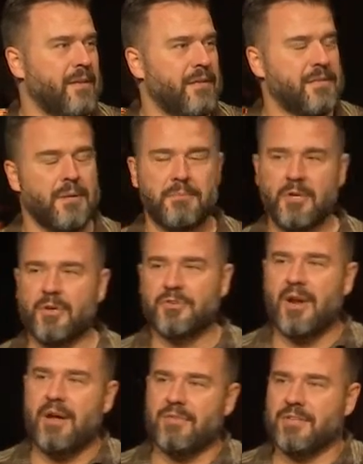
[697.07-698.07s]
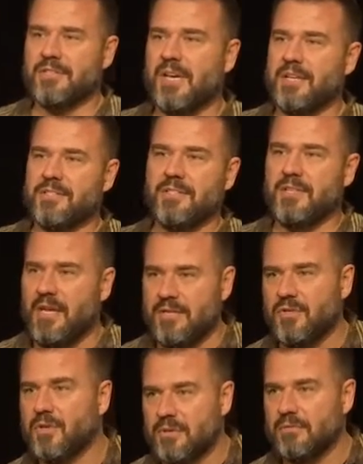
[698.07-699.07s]
Some drunk driver decides
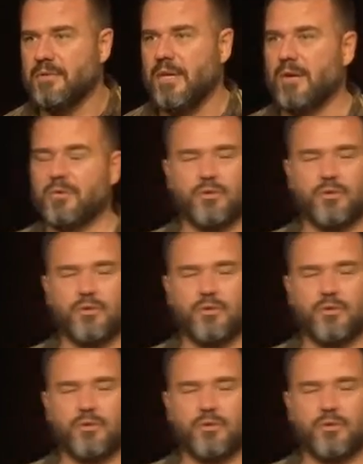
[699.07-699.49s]
he's going to,